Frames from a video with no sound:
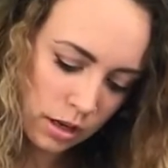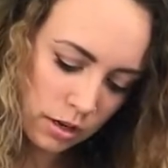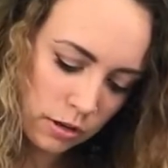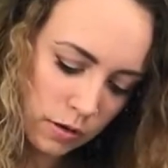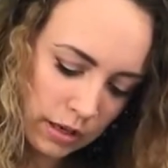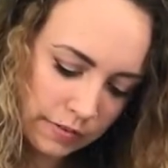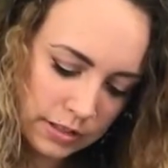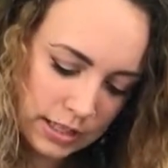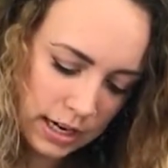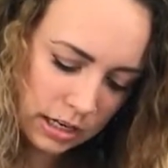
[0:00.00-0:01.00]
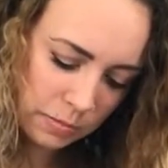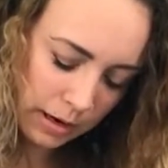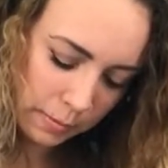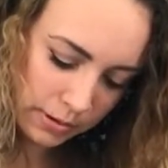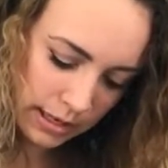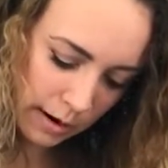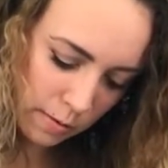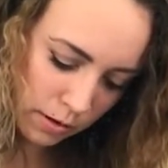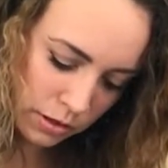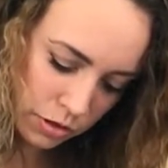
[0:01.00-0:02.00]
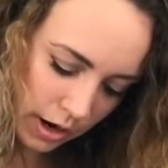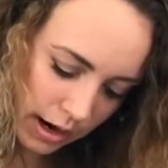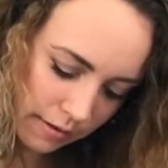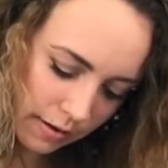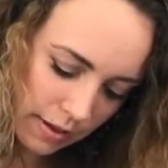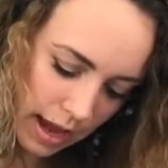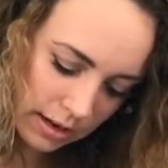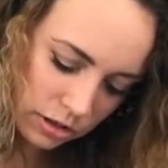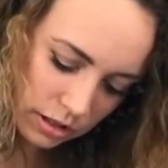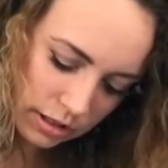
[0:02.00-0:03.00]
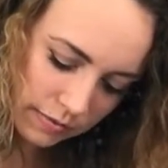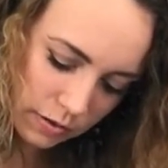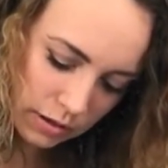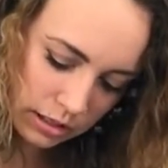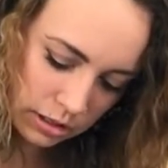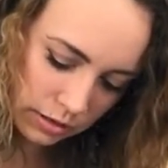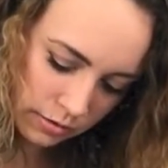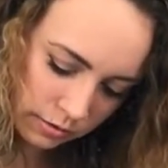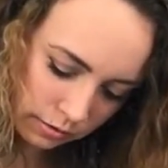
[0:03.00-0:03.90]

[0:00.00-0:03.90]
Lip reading: You can even take your paper towel and dry around the edges if you need to.